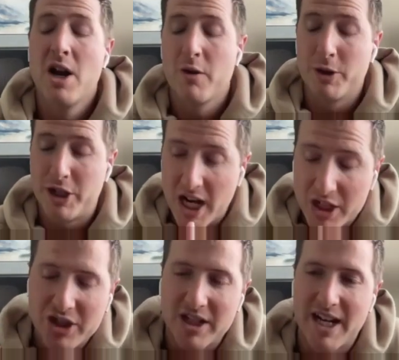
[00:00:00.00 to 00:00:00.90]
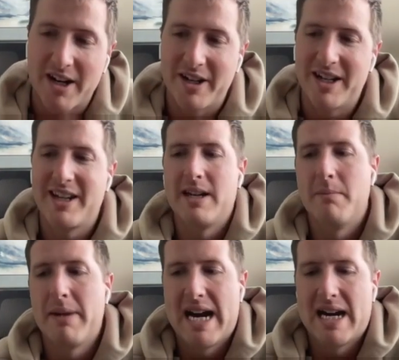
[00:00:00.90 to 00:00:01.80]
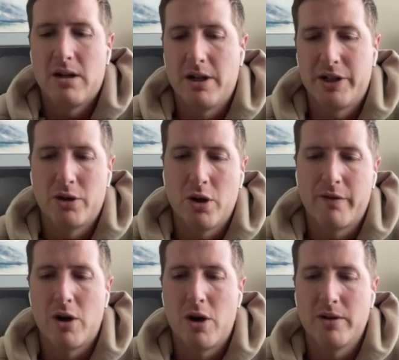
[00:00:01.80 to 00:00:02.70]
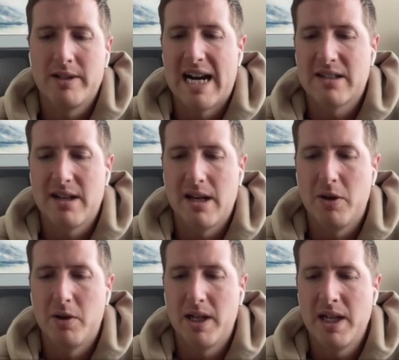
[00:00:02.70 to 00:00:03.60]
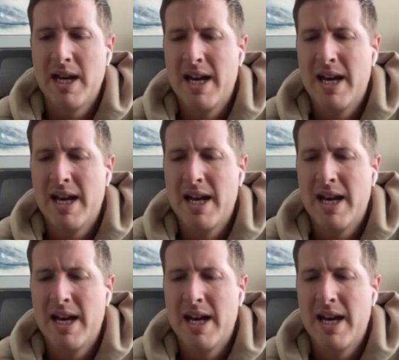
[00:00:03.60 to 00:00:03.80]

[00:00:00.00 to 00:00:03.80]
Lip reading: reductionary impact on your overall tax liability.